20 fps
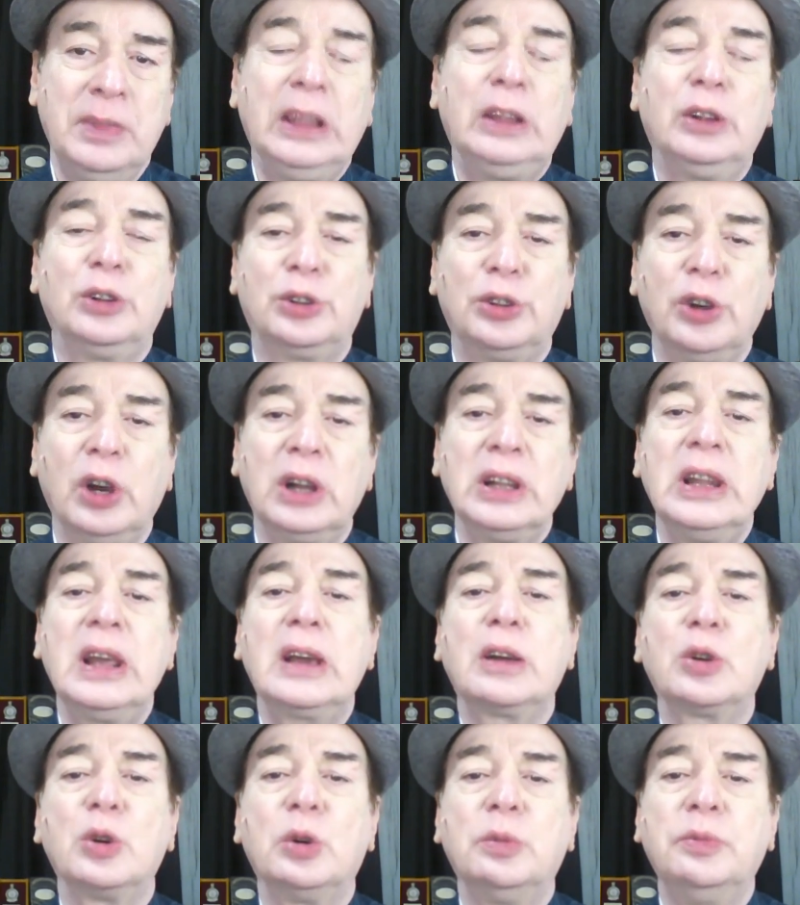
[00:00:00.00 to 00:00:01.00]
You join
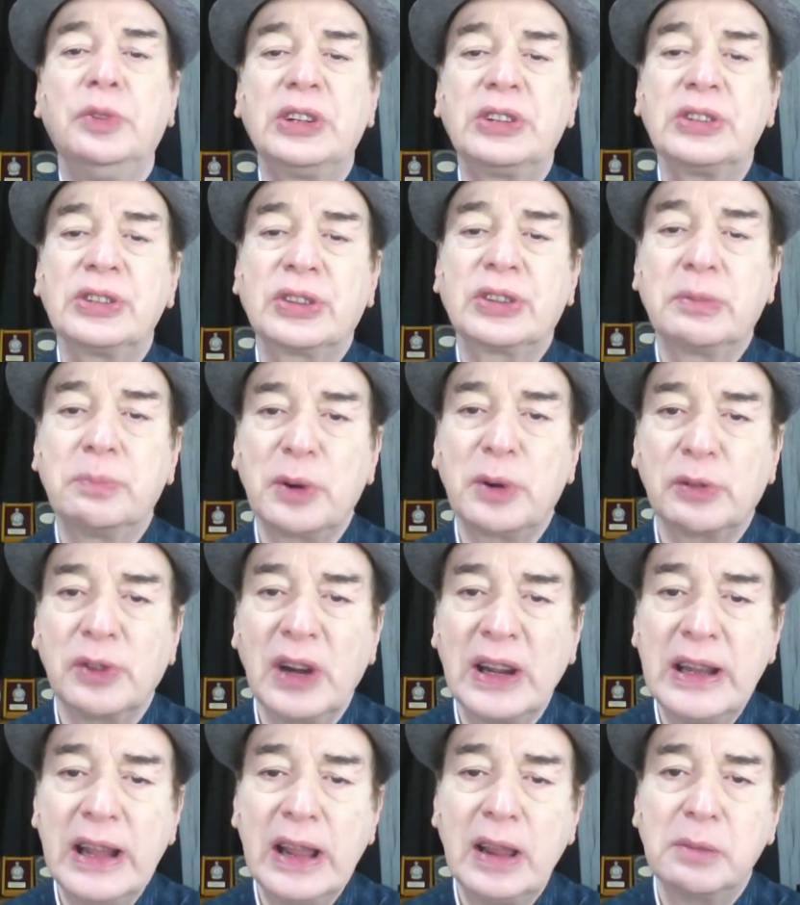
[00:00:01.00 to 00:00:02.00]
a group which is
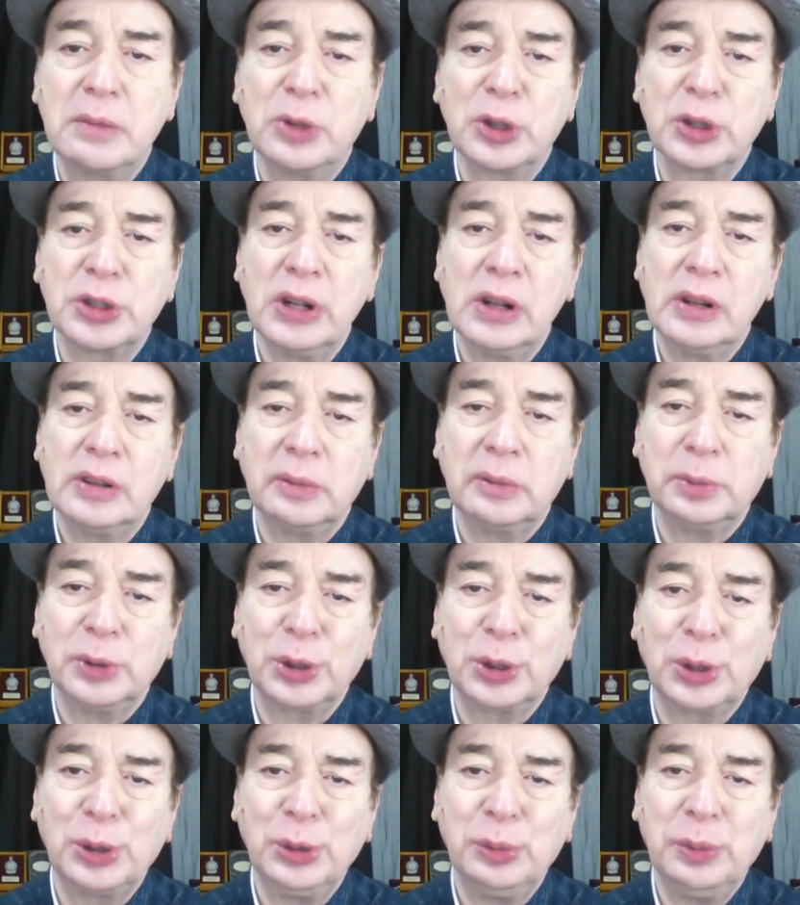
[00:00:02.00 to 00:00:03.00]
providing emotional
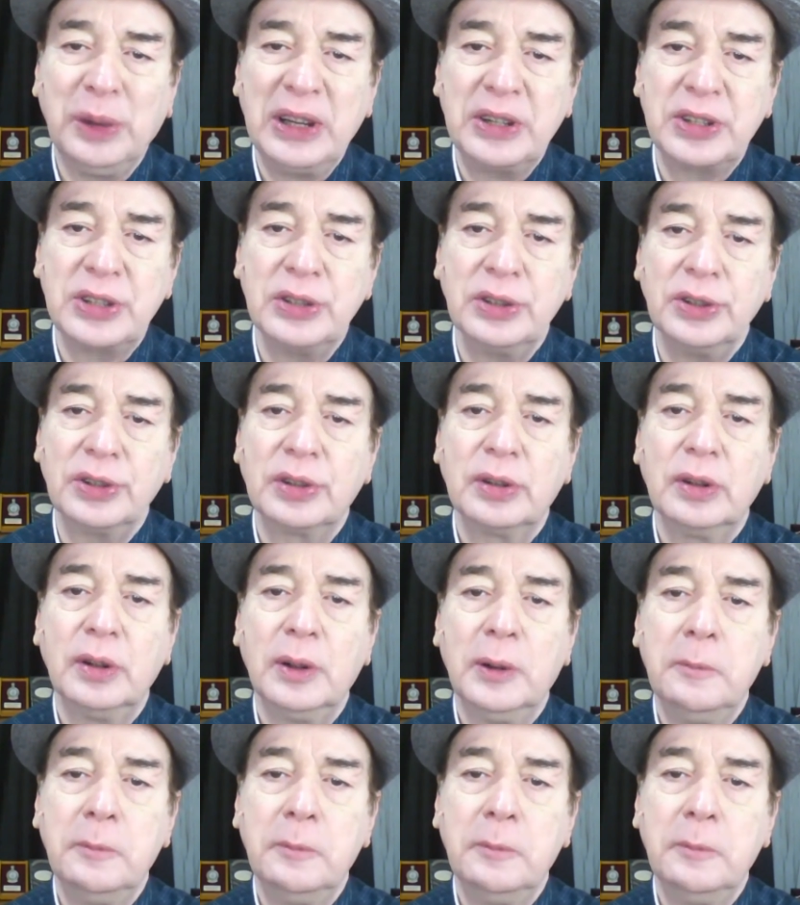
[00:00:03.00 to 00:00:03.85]
support to patients.